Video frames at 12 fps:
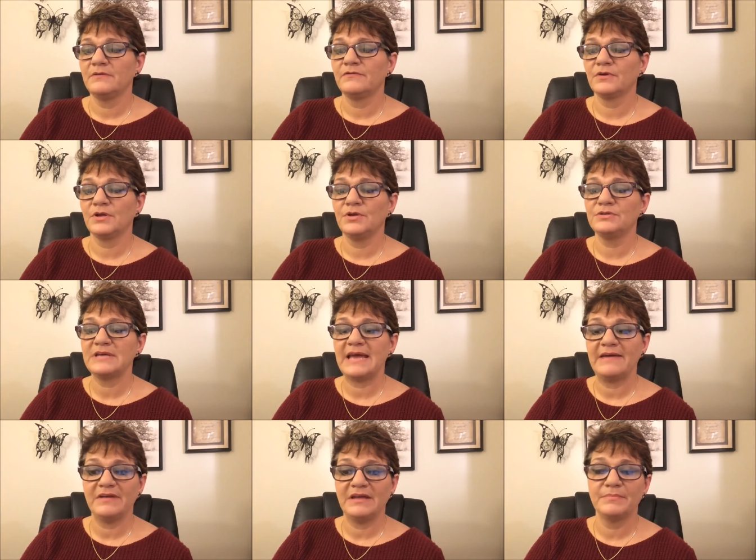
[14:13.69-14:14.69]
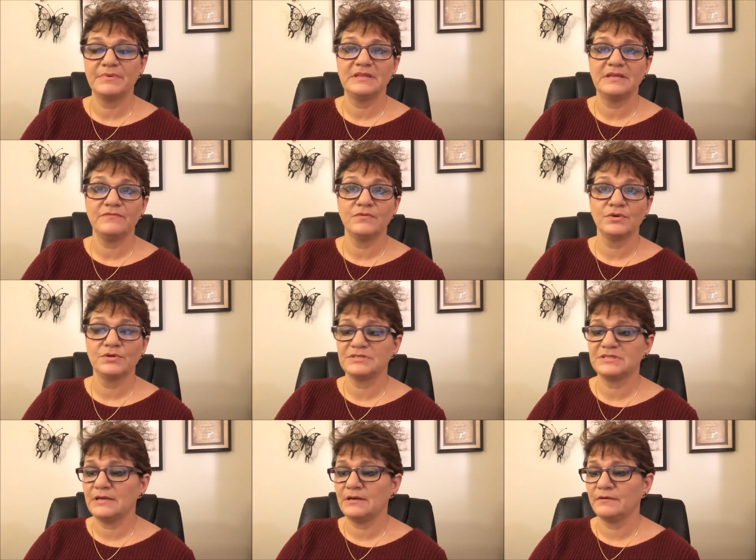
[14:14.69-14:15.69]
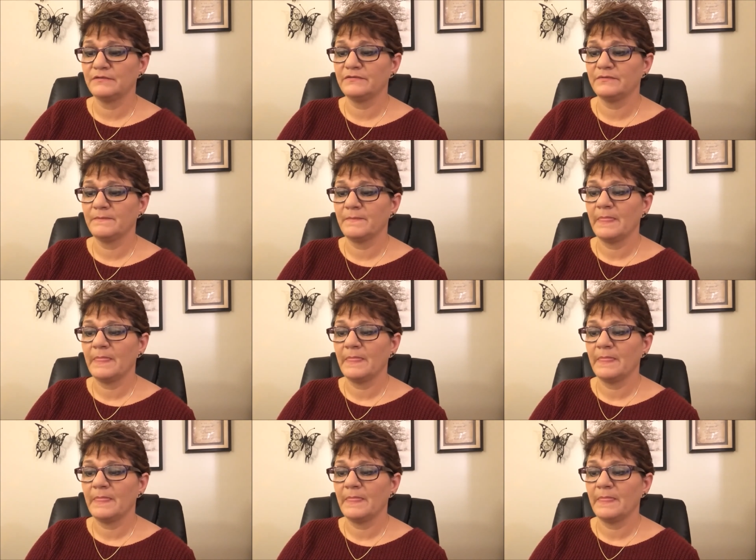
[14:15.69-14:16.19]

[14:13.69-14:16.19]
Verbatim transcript: for you to have empathy for yourself,